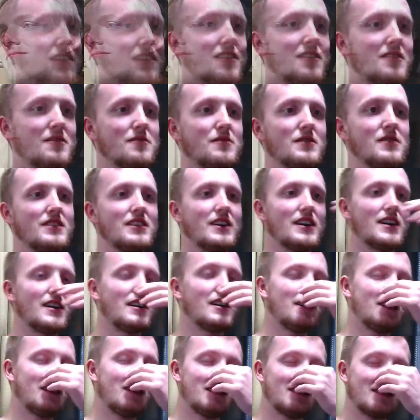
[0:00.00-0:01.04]
But
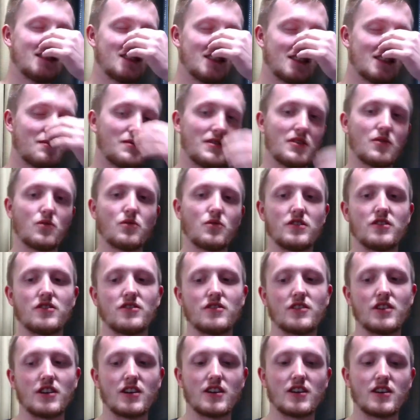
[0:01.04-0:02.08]
yeah, it's just been
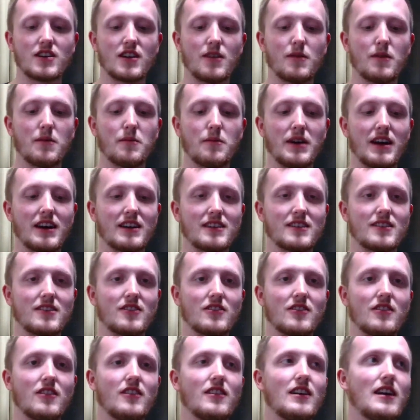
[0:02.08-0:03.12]
weird coming back
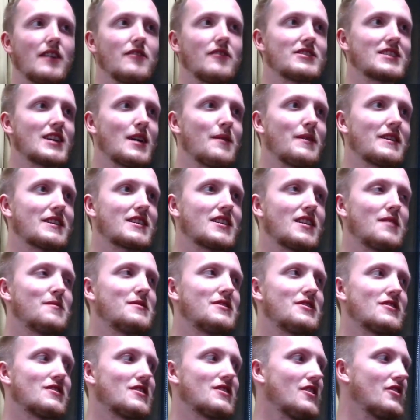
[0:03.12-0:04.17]
here. Every time I come
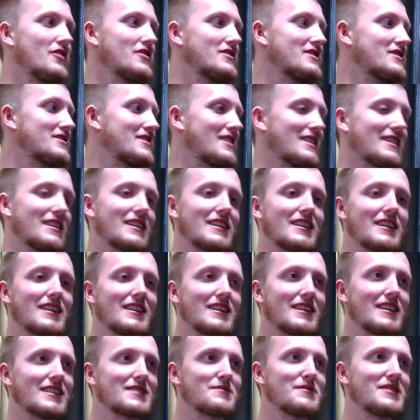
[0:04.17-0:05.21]
here, though, it just like
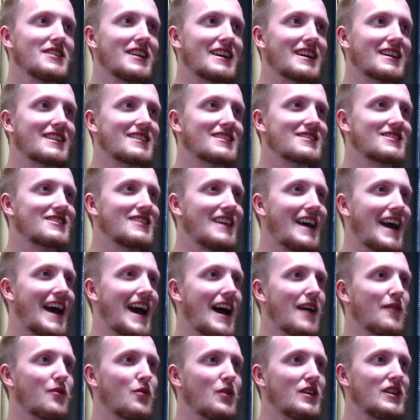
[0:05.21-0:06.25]
it gets me like
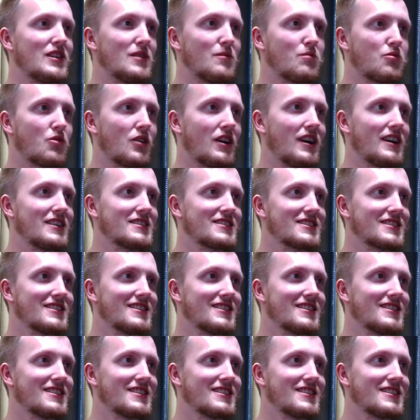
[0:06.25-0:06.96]
halfway depressed.